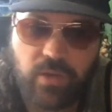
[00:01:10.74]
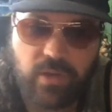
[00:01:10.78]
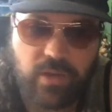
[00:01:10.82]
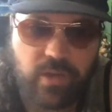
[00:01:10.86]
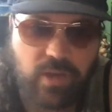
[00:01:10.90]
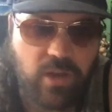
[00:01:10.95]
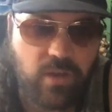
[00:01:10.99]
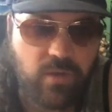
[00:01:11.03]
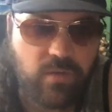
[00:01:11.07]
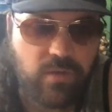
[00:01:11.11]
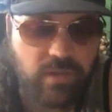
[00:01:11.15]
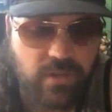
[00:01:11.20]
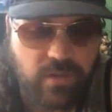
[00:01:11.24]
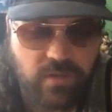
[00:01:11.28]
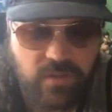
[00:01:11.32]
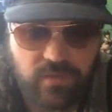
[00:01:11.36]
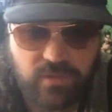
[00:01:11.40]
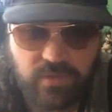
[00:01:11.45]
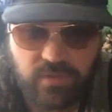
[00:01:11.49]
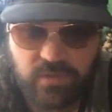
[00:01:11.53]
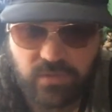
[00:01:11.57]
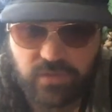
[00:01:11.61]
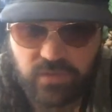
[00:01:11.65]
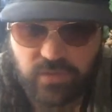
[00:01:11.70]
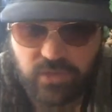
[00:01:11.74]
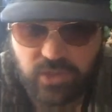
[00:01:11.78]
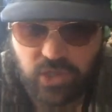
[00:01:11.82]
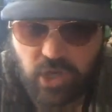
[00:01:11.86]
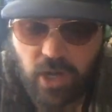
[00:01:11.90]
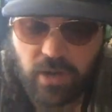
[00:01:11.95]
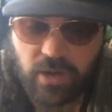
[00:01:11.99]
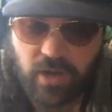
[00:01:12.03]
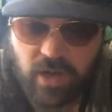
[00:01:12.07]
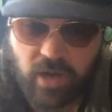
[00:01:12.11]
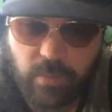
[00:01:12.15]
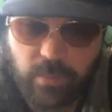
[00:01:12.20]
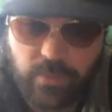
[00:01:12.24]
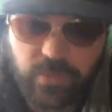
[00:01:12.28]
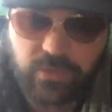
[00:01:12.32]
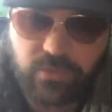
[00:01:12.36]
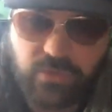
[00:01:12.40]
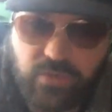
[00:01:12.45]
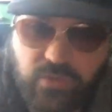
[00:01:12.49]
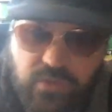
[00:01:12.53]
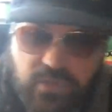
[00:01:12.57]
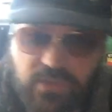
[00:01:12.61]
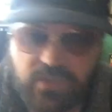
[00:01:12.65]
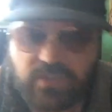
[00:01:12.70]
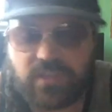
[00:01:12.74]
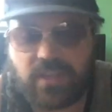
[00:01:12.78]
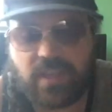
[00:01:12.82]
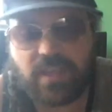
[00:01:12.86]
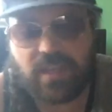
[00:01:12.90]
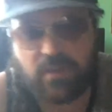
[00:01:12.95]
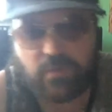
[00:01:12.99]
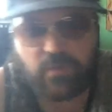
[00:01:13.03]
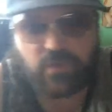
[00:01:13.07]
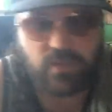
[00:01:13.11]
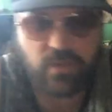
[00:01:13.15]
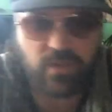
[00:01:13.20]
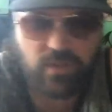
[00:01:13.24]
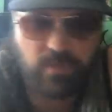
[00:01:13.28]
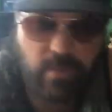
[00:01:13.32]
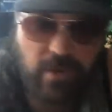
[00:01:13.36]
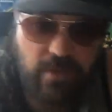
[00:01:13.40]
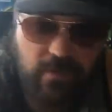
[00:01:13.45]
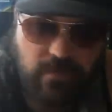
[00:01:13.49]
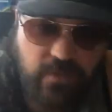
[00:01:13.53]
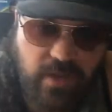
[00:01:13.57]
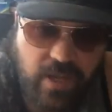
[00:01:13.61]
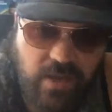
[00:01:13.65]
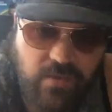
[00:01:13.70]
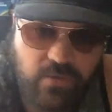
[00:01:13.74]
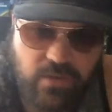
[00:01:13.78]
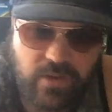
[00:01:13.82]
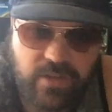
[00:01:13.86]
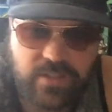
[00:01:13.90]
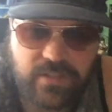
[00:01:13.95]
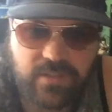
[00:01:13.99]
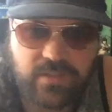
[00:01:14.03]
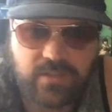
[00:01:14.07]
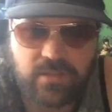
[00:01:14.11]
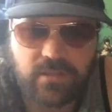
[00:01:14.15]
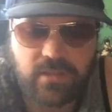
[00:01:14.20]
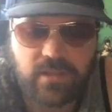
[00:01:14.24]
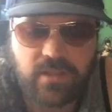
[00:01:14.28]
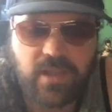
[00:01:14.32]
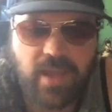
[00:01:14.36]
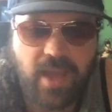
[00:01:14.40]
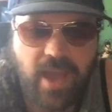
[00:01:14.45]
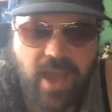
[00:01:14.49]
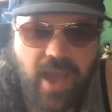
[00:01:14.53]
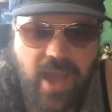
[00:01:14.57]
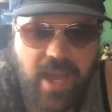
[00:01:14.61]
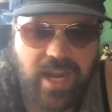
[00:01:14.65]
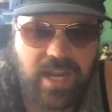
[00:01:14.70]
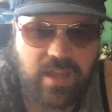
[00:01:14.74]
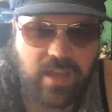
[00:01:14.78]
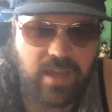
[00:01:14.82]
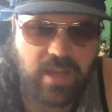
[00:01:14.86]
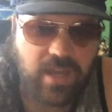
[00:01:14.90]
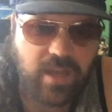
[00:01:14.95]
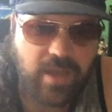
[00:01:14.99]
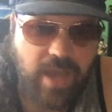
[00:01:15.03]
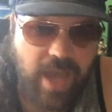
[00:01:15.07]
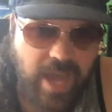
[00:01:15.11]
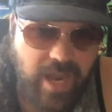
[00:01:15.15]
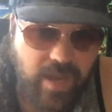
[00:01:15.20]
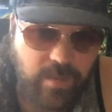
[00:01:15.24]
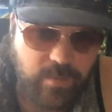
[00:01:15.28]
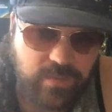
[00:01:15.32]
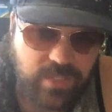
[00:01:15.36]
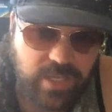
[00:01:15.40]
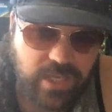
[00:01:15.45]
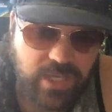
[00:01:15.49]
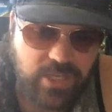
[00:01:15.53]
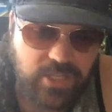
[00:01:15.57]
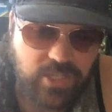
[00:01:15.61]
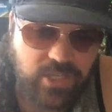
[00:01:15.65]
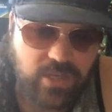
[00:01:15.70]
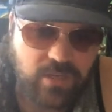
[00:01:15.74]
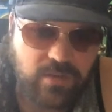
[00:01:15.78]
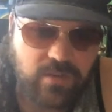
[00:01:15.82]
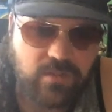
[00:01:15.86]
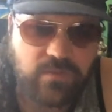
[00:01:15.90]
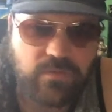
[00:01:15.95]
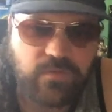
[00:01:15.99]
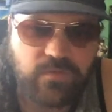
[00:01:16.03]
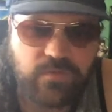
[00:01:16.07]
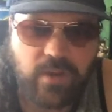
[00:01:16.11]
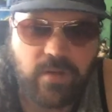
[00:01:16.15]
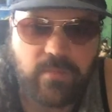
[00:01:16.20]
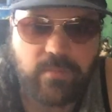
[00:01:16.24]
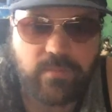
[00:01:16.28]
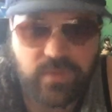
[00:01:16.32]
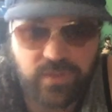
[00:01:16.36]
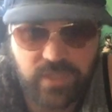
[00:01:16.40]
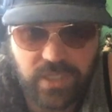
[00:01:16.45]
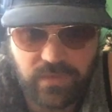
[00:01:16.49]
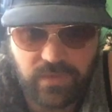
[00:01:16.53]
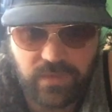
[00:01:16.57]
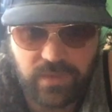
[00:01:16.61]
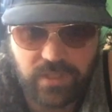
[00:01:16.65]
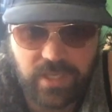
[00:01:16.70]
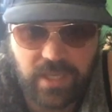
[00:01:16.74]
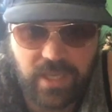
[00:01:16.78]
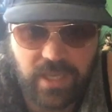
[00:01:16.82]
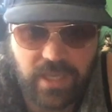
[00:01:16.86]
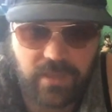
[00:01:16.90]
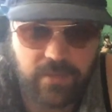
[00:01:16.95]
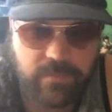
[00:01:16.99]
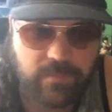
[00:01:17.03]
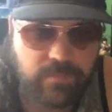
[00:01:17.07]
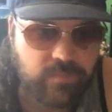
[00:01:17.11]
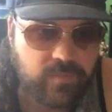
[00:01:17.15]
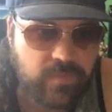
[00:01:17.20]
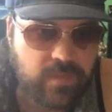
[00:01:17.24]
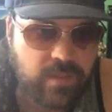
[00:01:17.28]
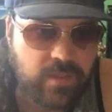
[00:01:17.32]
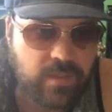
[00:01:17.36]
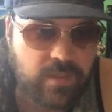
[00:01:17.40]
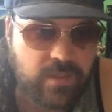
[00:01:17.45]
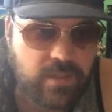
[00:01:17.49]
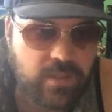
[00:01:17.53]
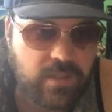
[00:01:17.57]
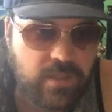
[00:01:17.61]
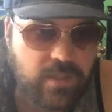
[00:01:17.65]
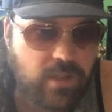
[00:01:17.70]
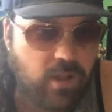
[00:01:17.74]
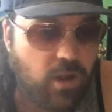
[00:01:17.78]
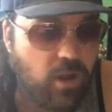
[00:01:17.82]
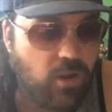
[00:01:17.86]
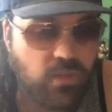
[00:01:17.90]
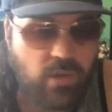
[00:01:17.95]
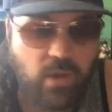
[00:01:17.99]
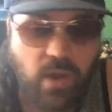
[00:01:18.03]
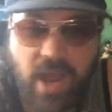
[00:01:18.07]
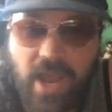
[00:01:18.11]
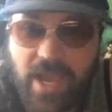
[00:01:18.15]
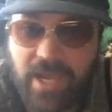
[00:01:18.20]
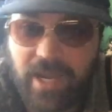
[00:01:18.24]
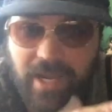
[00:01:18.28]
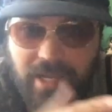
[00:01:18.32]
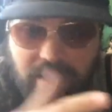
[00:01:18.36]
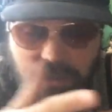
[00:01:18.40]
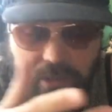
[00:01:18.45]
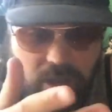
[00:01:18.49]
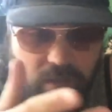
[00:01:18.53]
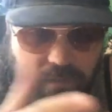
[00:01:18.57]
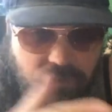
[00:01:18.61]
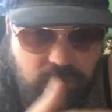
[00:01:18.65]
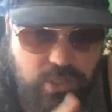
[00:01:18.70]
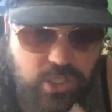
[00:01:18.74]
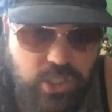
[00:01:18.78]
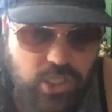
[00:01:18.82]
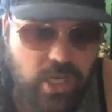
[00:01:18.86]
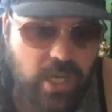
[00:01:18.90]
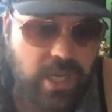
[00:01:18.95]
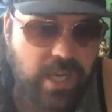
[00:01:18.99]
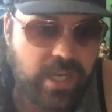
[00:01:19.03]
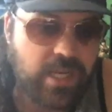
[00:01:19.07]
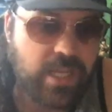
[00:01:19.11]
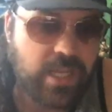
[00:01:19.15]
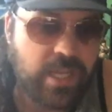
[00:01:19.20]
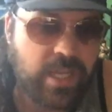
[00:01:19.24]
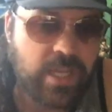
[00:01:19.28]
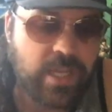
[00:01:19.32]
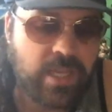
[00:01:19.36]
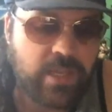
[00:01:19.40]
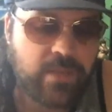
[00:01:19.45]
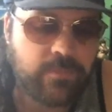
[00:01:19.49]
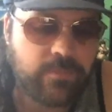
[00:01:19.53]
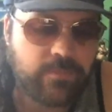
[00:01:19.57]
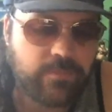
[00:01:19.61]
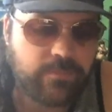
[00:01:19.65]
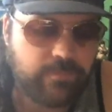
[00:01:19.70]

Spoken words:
you know. John Carpenter's Christine is my favorite adaptation from Stephen King. Although I love The Shining.